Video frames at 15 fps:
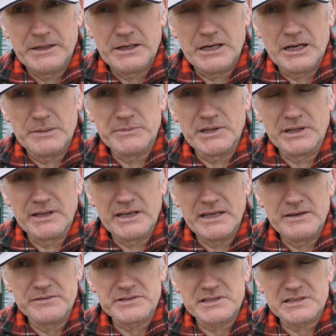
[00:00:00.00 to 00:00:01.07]

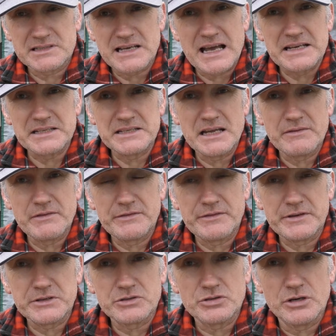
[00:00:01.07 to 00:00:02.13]
leaves, tidying
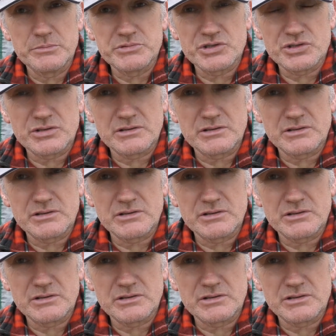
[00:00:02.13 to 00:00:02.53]
everything up,